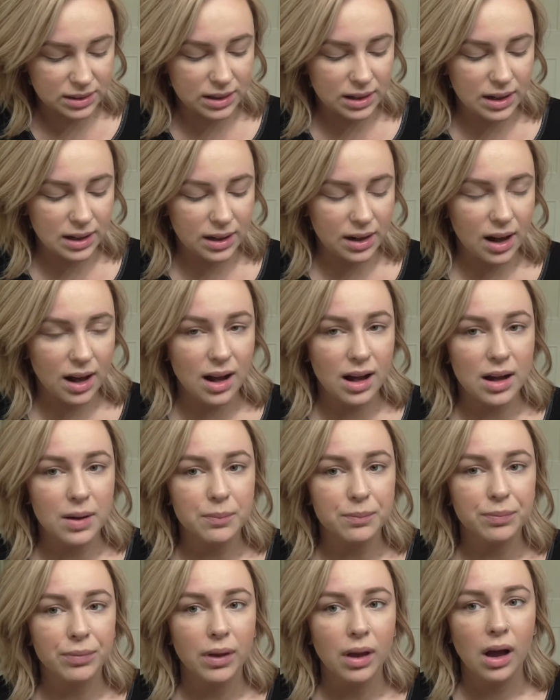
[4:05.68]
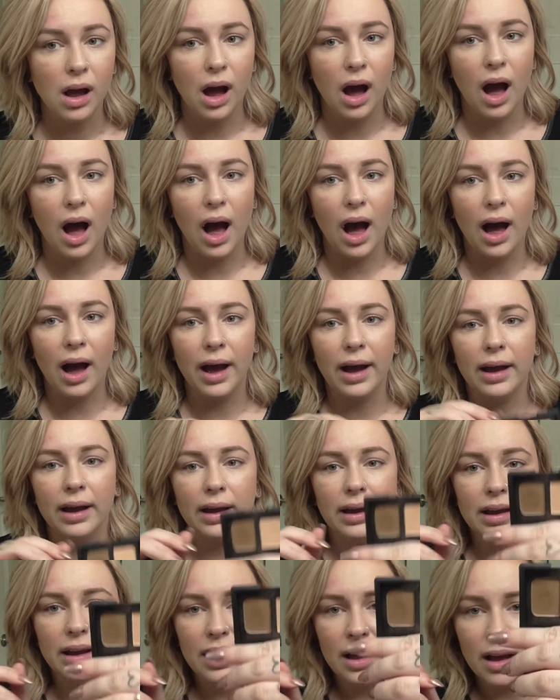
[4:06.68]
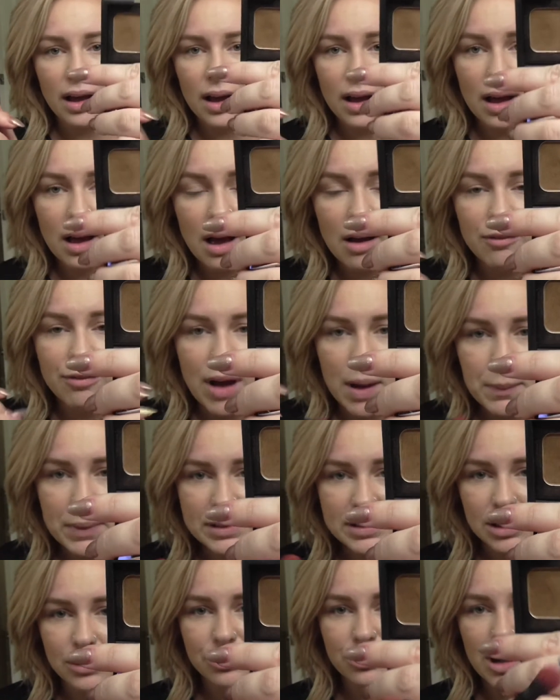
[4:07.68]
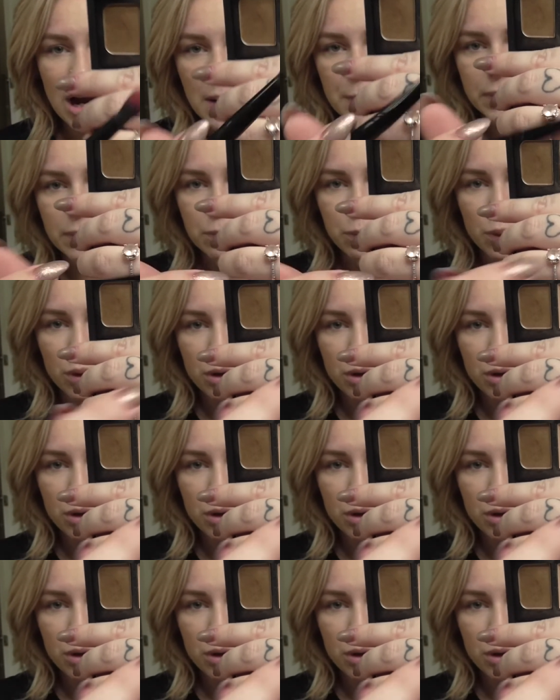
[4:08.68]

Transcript: in it. I find myself grabbing